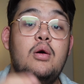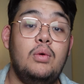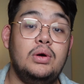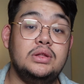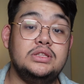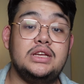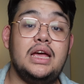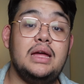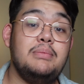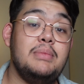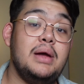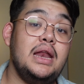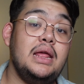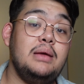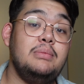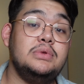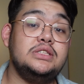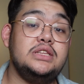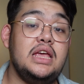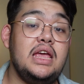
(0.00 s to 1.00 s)
Once again, my
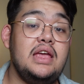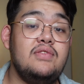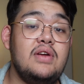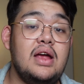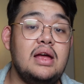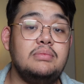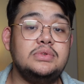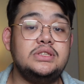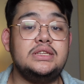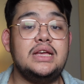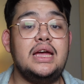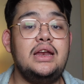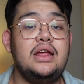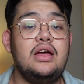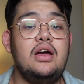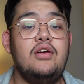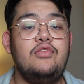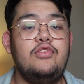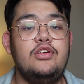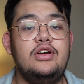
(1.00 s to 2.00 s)
name is Avram,
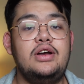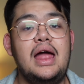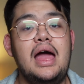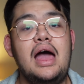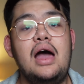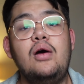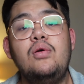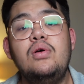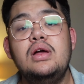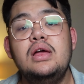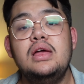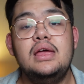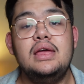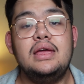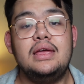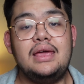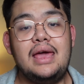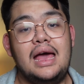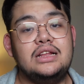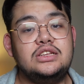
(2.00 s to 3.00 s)
signing off for now.
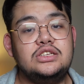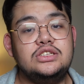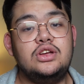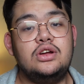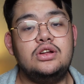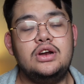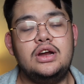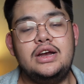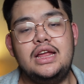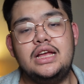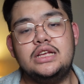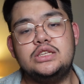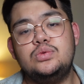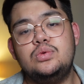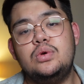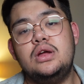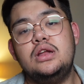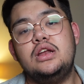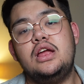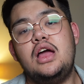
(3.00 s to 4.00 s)
Catch us on our next
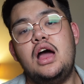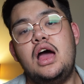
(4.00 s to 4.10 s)
one.